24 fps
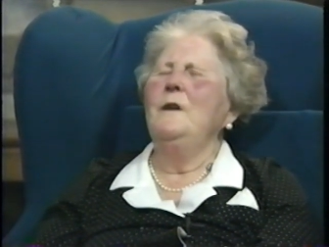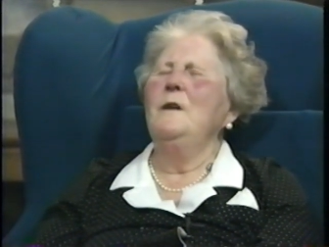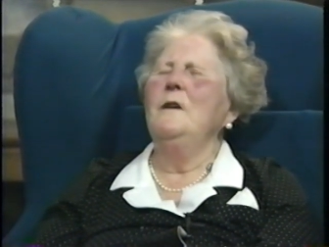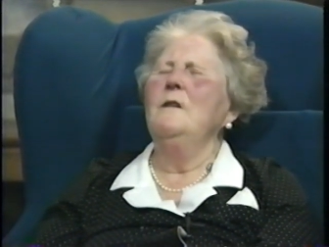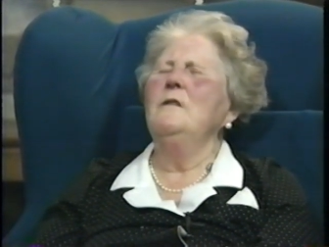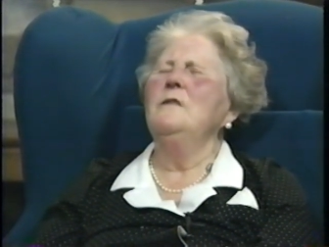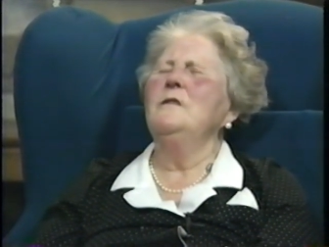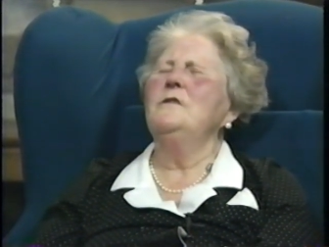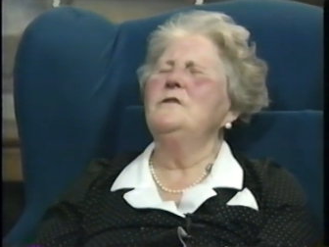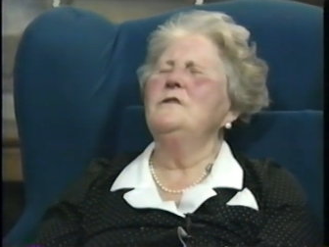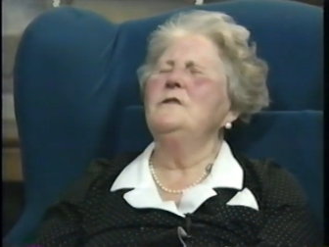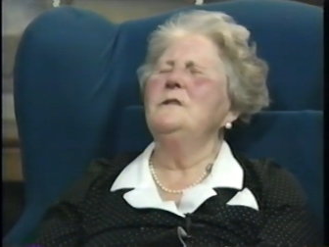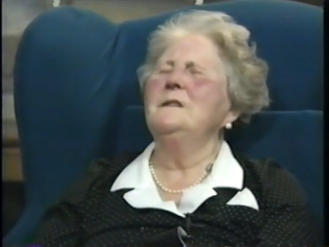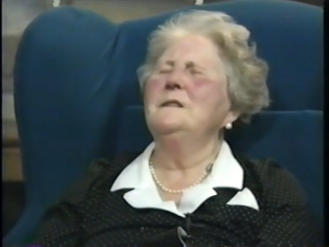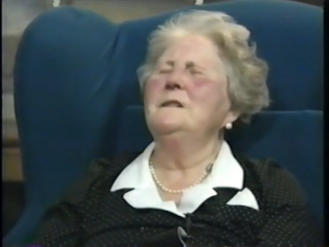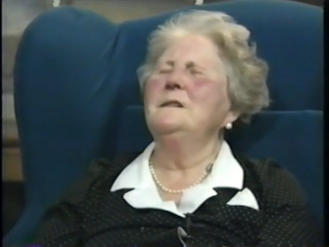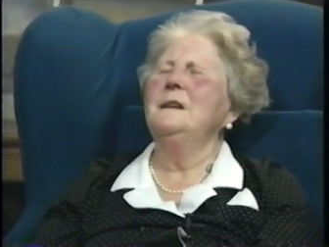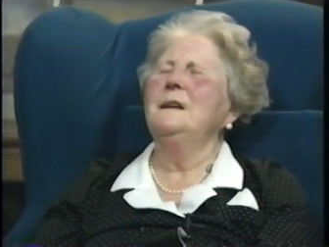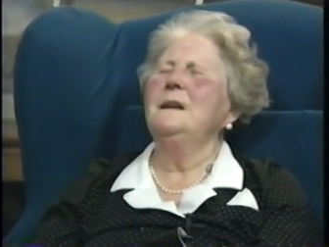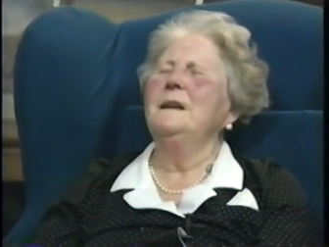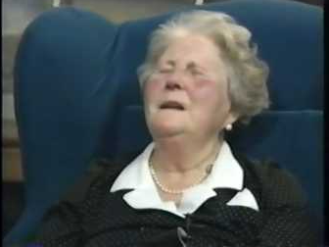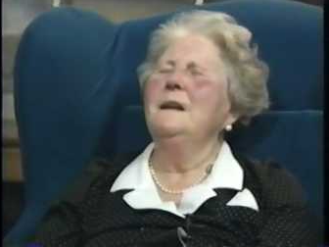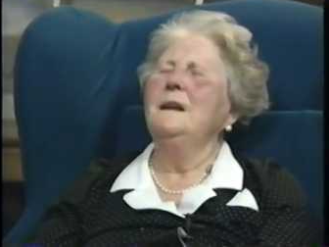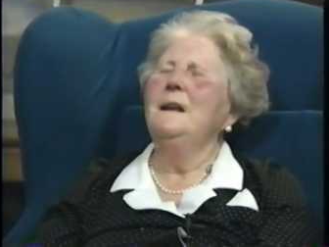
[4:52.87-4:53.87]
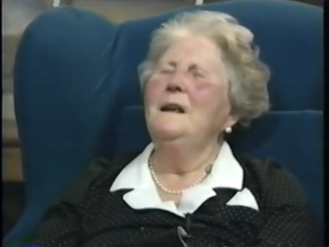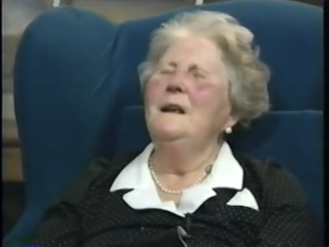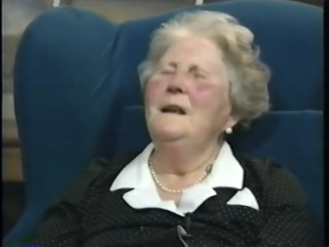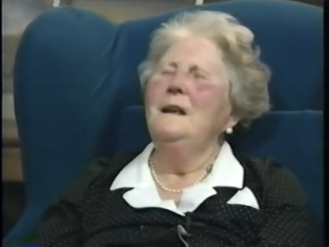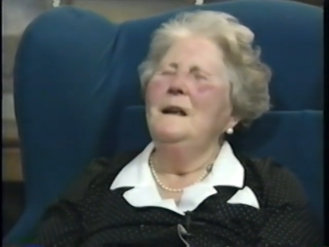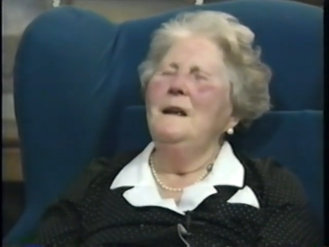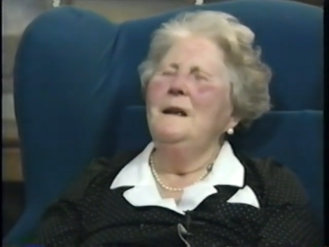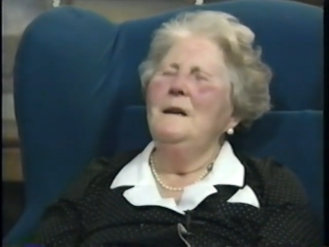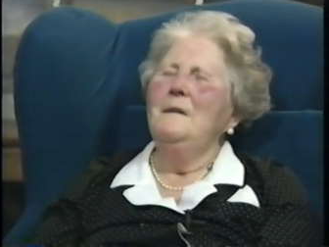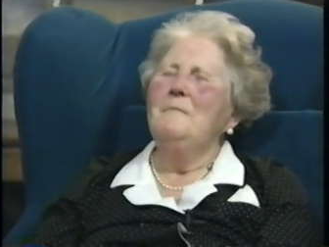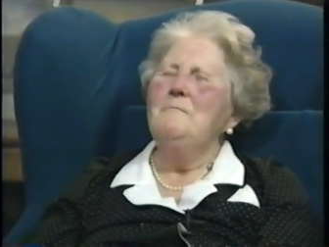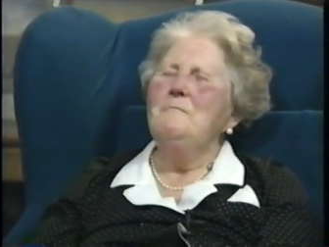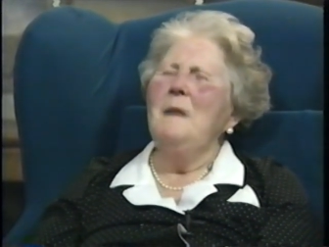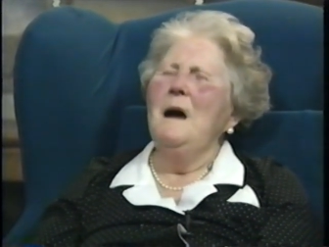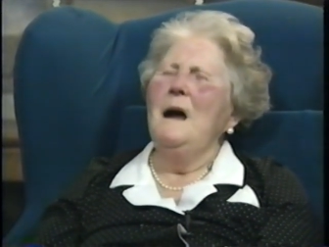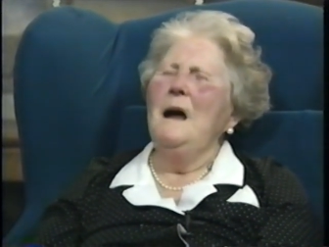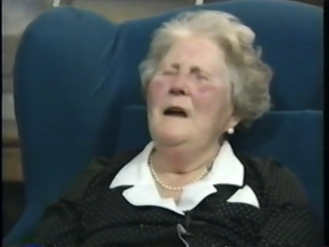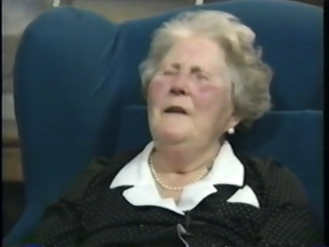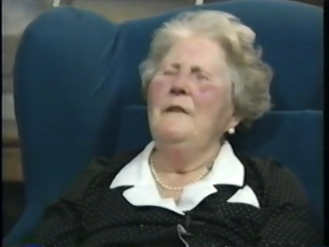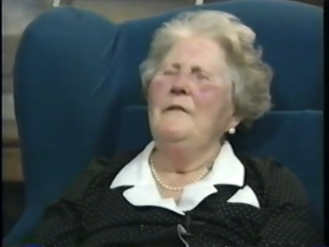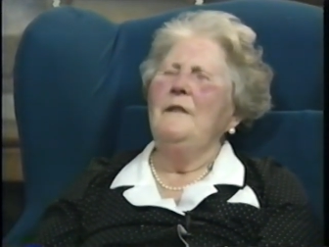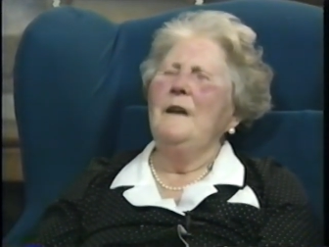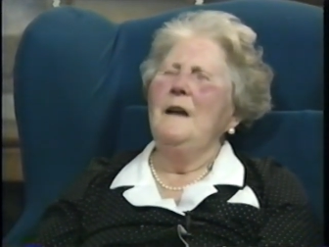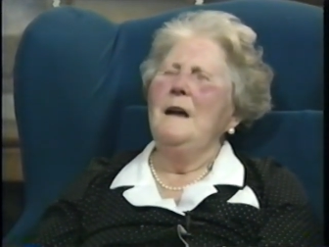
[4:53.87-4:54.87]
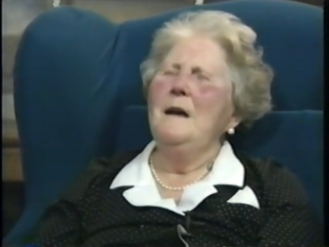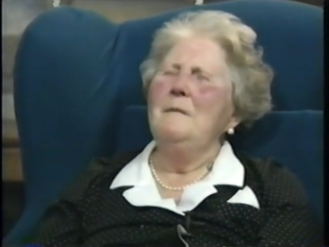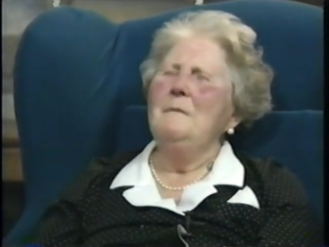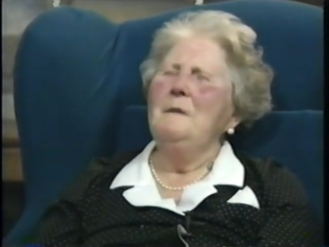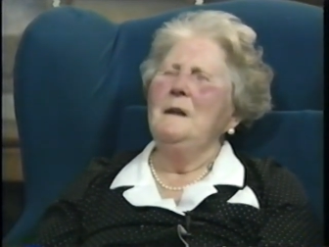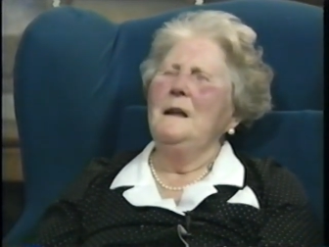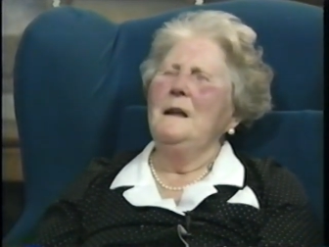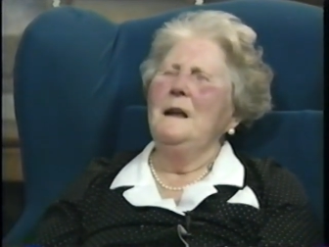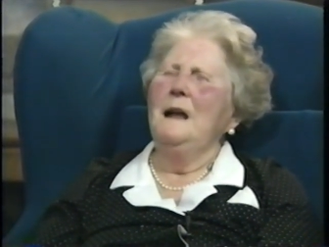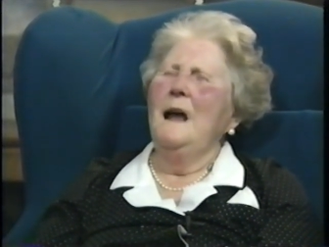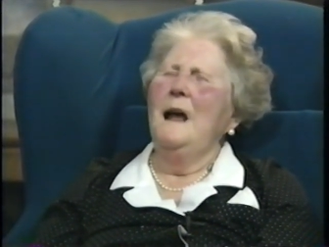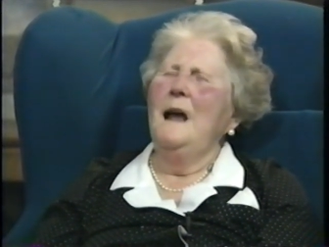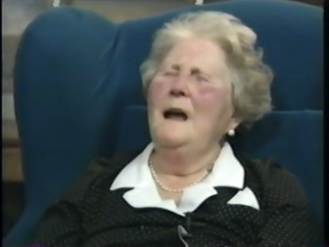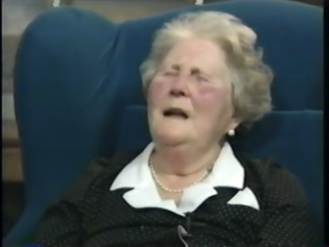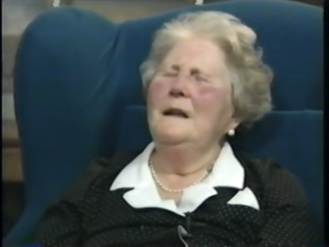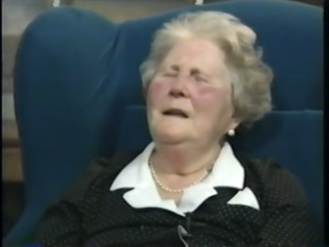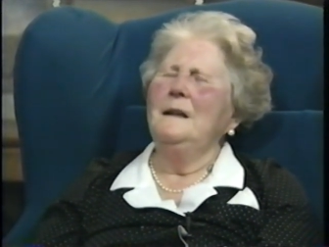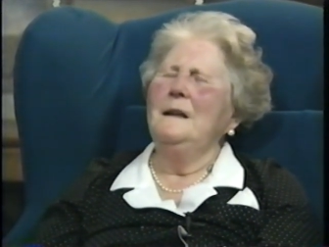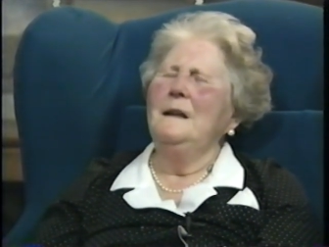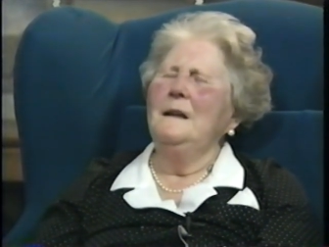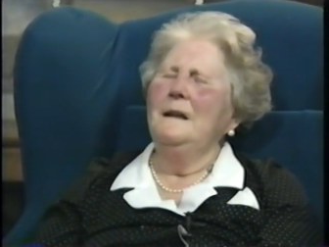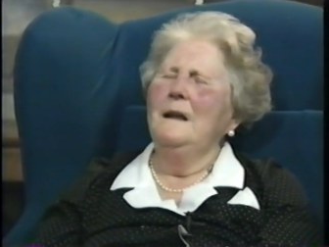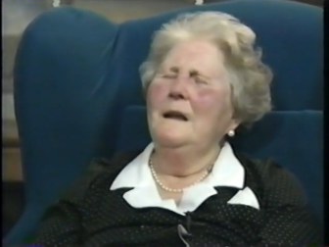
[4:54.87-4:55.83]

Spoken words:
Oh, she said, my family had